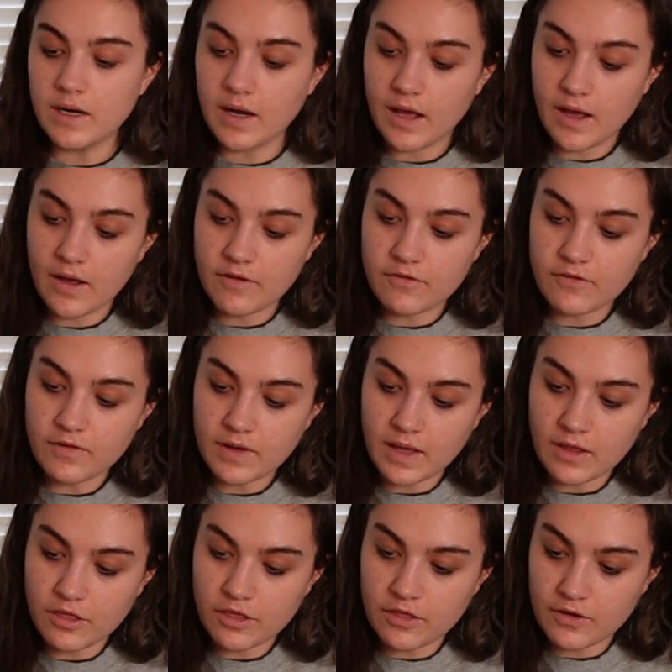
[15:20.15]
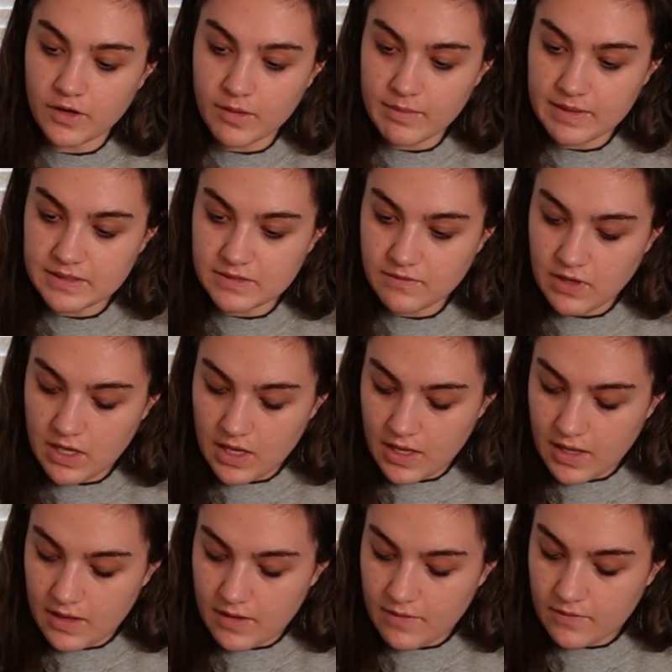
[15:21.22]
enough, okay, 30 minutes,
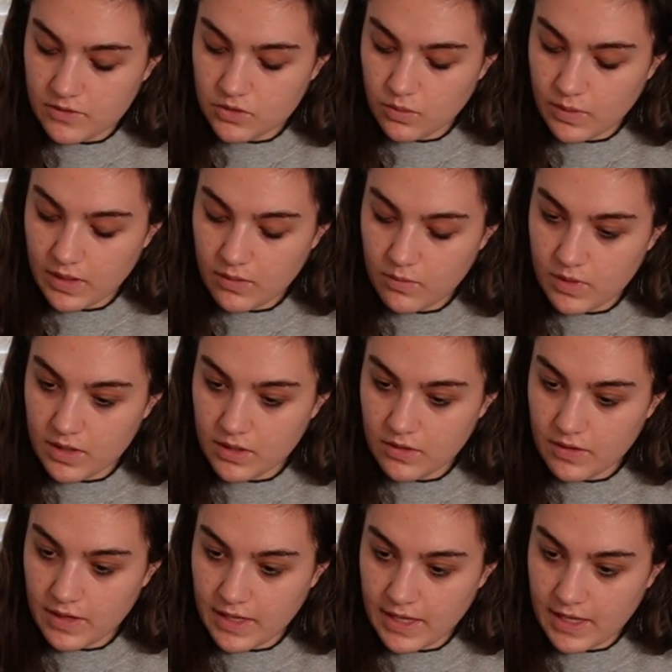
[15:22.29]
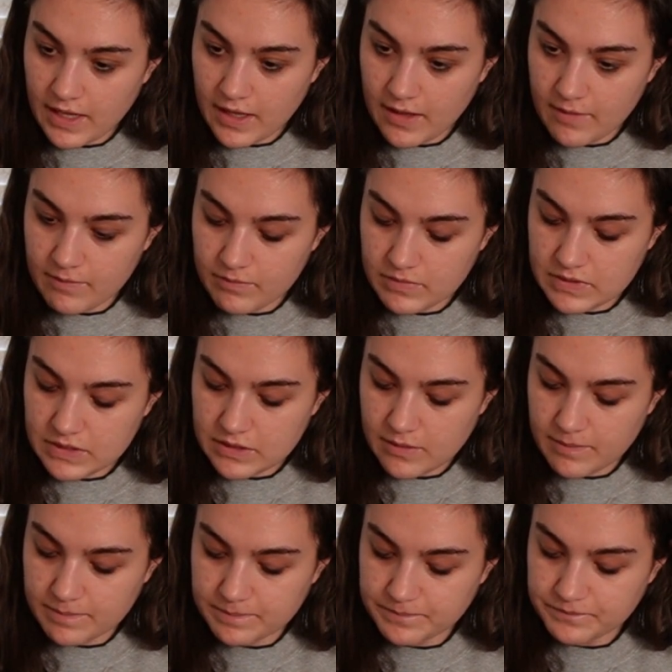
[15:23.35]
21 grams.
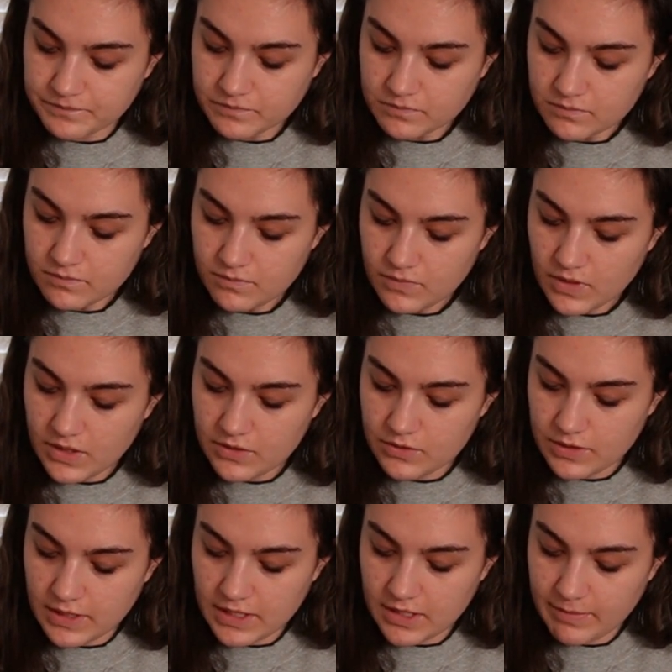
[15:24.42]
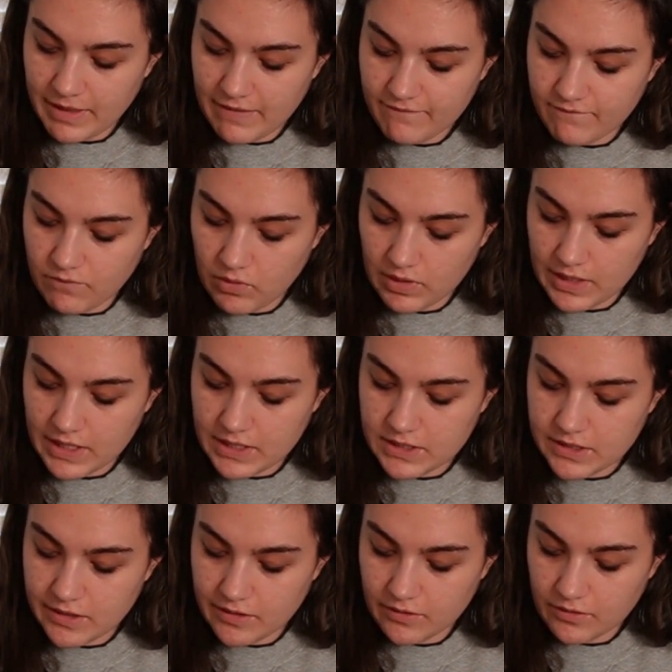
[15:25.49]
So you need to be at
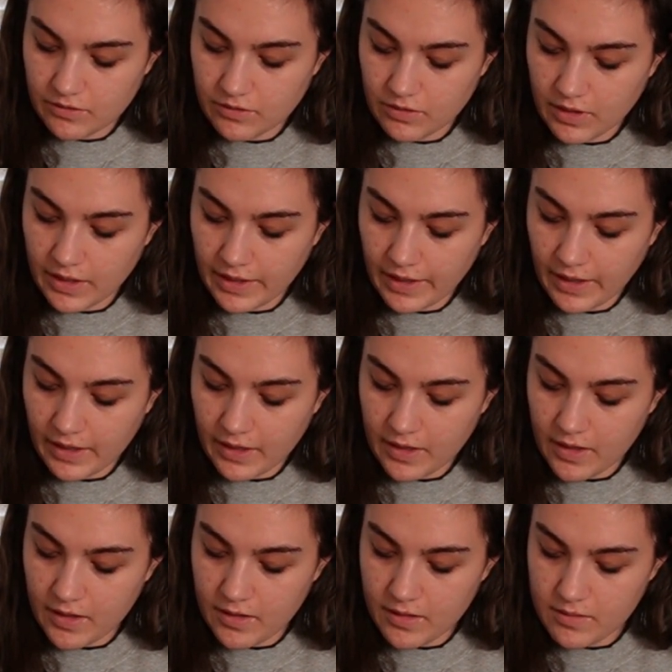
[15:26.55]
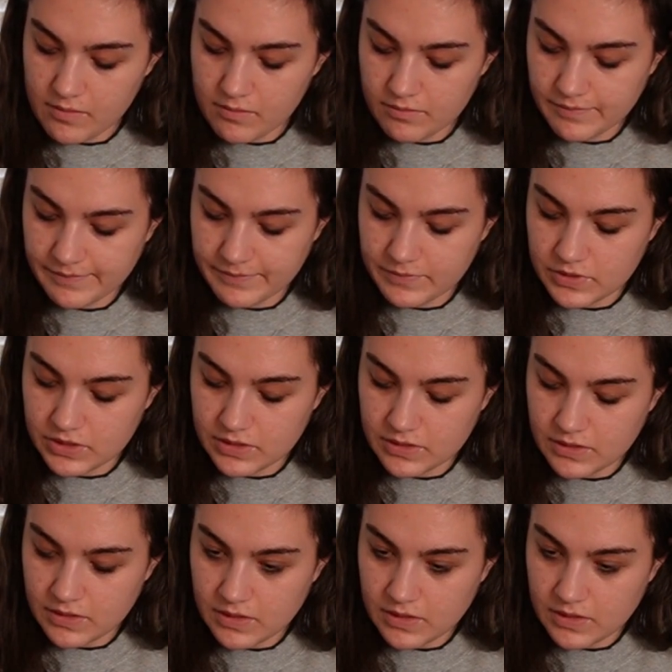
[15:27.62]
42 grams.